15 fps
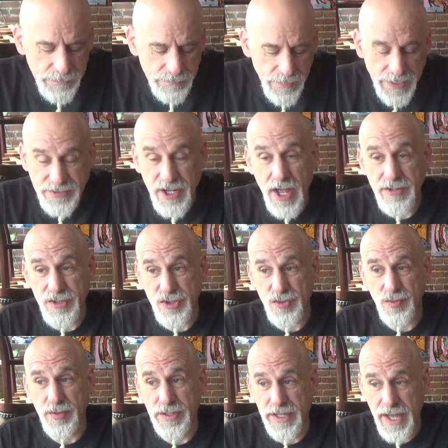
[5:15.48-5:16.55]
My tolerance
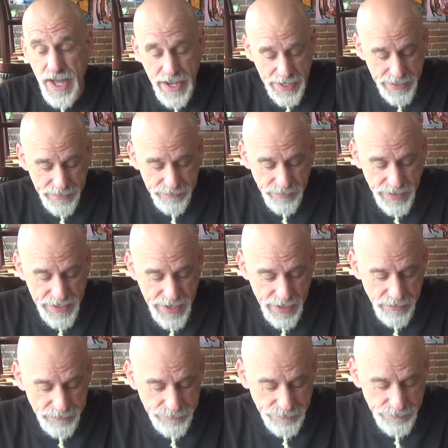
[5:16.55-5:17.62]
is really high right
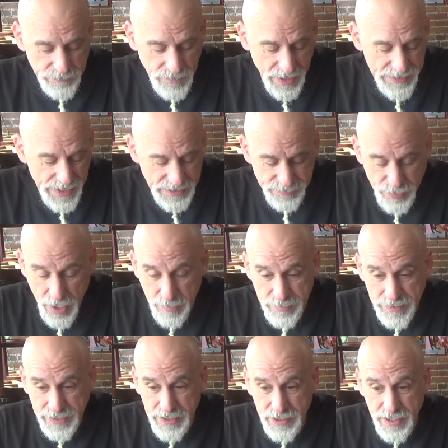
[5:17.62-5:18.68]
now, and that's
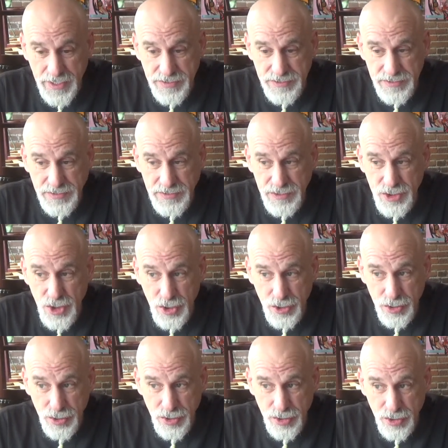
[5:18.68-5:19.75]
probably like a
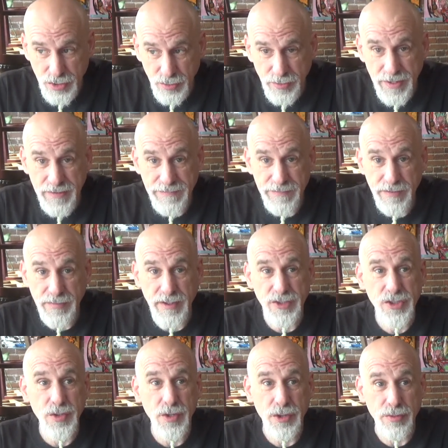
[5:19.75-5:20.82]

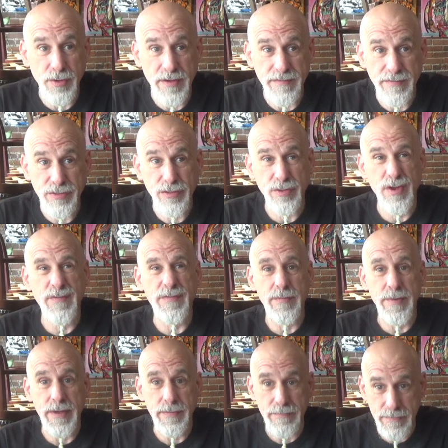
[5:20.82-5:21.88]
two or three for
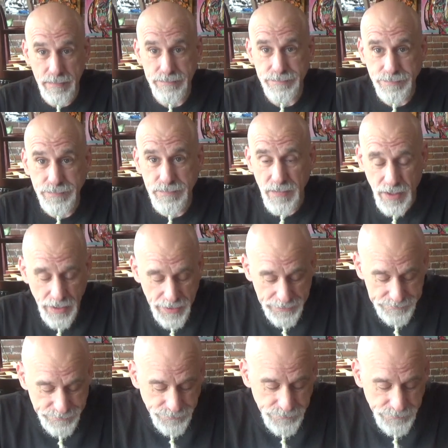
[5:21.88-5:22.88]
me. All right.